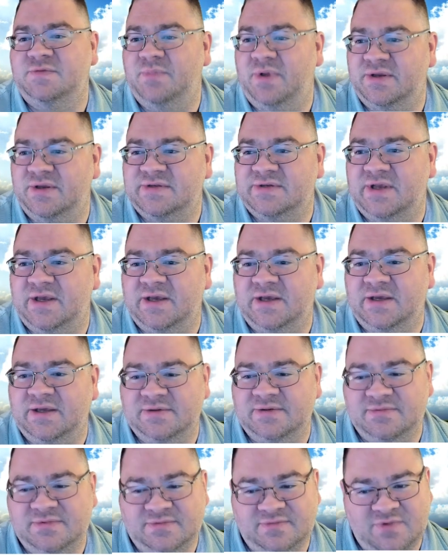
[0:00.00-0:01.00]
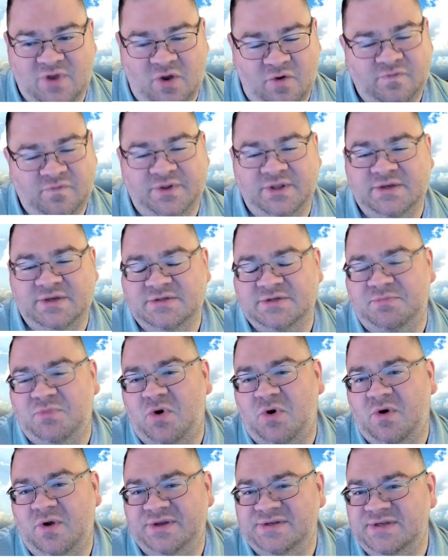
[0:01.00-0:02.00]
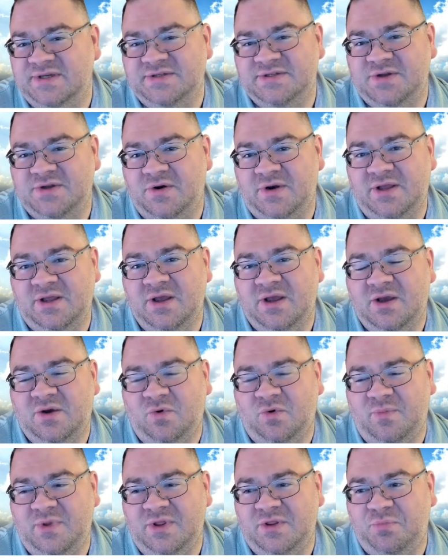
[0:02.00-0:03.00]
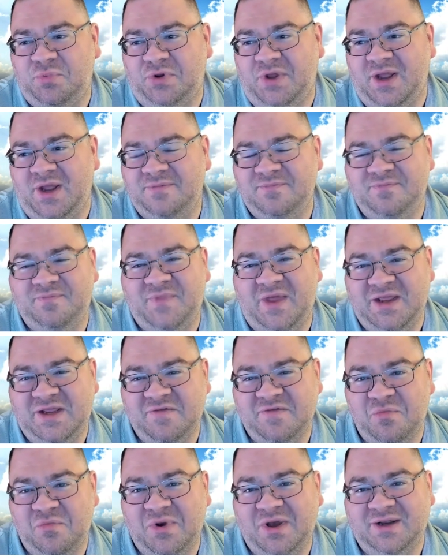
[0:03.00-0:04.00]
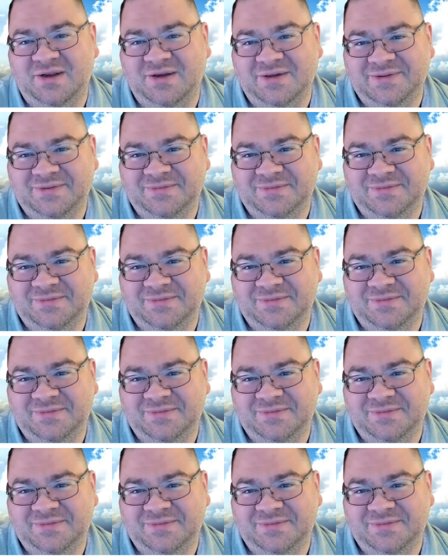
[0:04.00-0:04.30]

But uh, hopefully tomorrow at 6.30 will be the plan. Thank you, everybody.